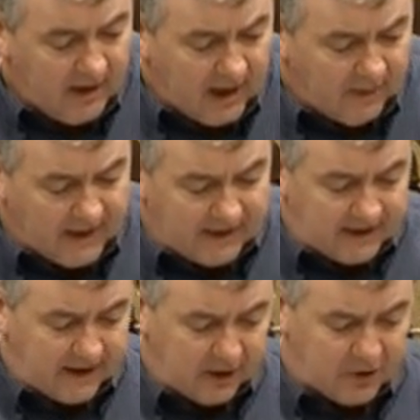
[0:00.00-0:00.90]
I would like to
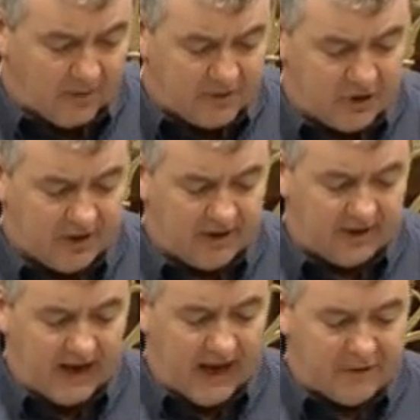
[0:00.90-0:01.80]
take this opportunity
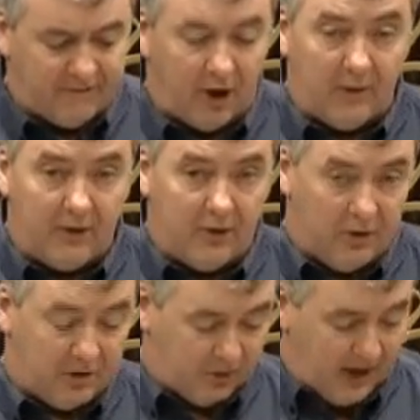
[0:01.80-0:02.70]
to ask the following
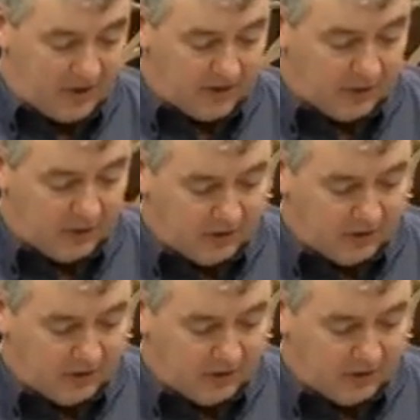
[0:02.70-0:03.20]
crucial questions,